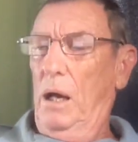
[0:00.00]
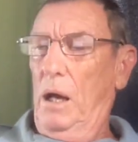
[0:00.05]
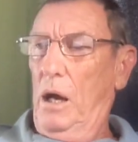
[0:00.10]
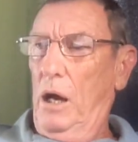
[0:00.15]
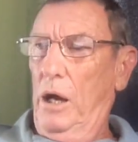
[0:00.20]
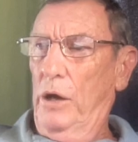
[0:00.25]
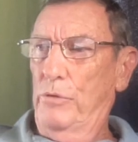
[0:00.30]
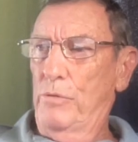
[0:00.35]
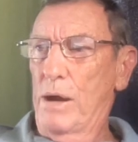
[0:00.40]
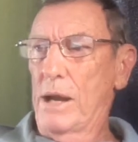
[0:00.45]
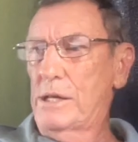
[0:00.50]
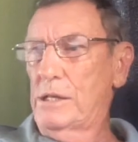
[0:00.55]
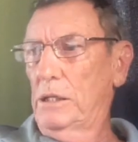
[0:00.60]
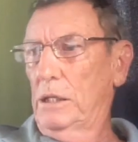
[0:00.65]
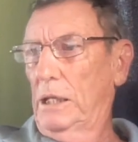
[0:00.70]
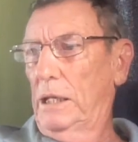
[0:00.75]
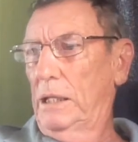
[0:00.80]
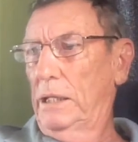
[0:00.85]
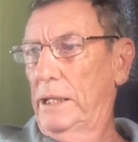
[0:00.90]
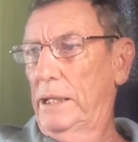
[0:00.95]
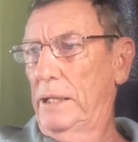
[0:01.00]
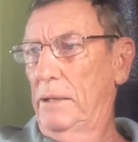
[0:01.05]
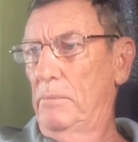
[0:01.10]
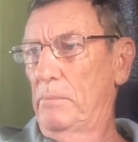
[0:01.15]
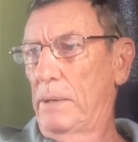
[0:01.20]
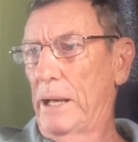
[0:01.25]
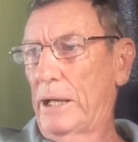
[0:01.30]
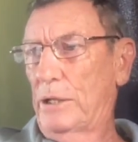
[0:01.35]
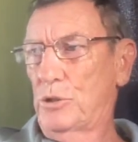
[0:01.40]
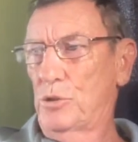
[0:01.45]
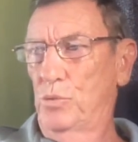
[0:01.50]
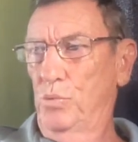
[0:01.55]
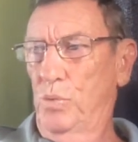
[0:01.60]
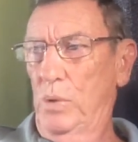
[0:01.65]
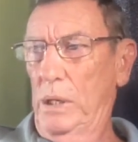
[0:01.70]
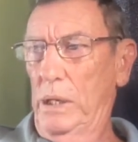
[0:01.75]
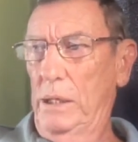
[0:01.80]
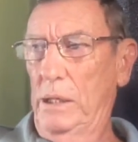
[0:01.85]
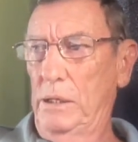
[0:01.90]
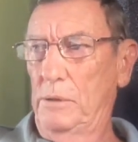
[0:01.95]
I rationally led him back to
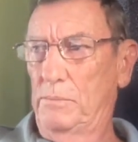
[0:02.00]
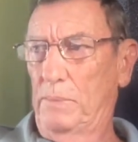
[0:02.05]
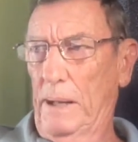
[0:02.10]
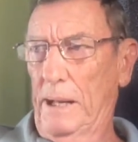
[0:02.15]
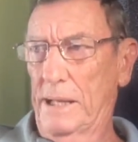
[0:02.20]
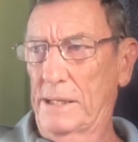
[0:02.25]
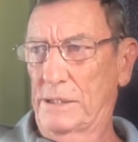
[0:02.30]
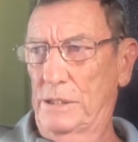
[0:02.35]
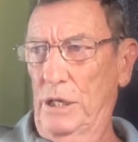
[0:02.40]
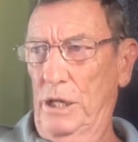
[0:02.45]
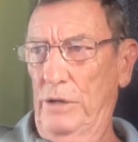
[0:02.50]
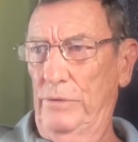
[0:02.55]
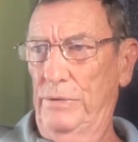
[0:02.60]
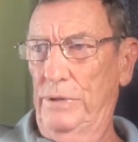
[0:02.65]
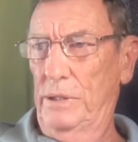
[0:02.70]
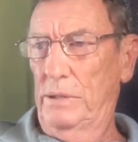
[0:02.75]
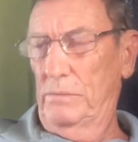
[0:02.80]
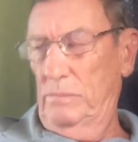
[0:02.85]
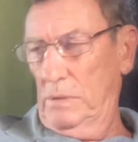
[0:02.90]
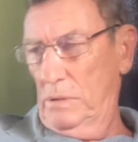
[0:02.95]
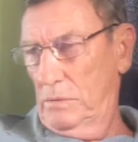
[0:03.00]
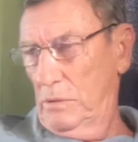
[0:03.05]
where he'd passed over.